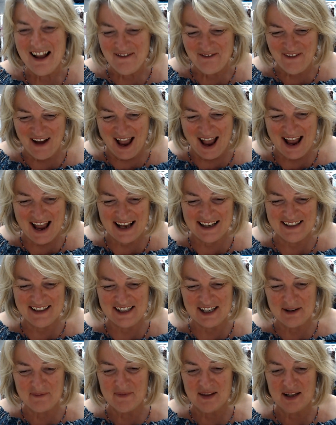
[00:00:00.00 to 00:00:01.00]
And
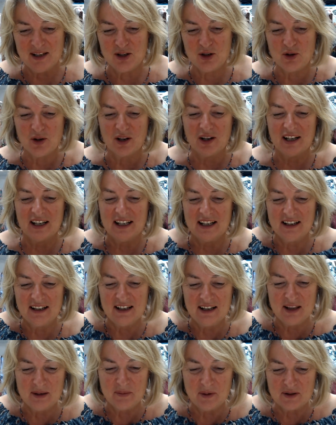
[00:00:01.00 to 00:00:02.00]
then struggling
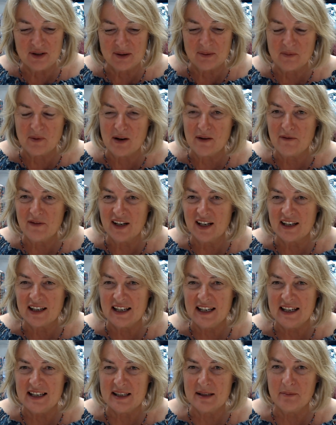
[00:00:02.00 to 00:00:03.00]
at the bottom were
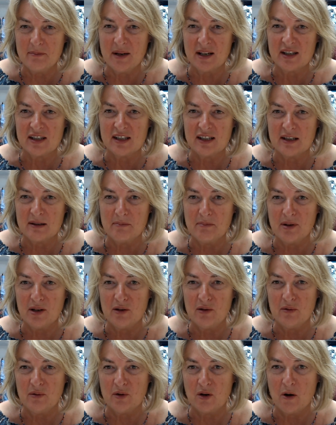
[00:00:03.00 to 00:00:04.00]
Vicky's mustard and
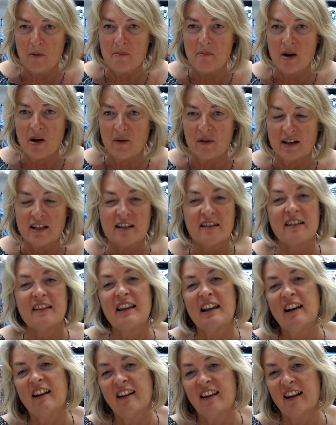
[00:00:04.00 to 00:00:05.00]
blue combo. I don't think
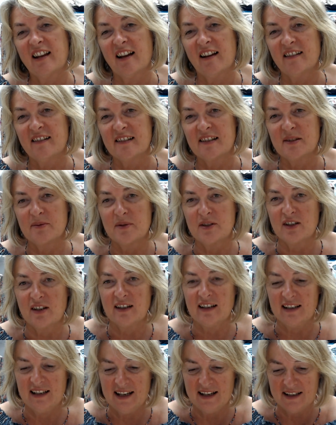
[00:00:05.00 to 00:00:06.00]
they like the colours, which
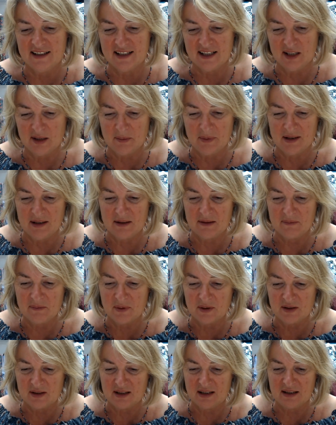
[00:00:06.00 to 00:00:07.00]
kind of let her down a bit,
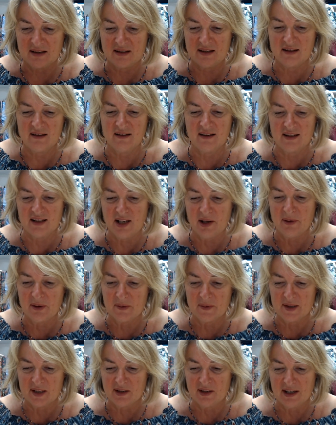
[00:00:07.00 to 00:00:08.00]
but the sewing
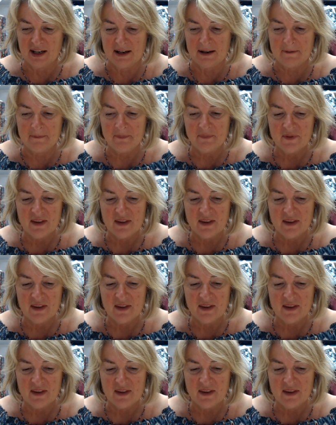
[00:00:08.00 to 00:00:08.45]
was okay.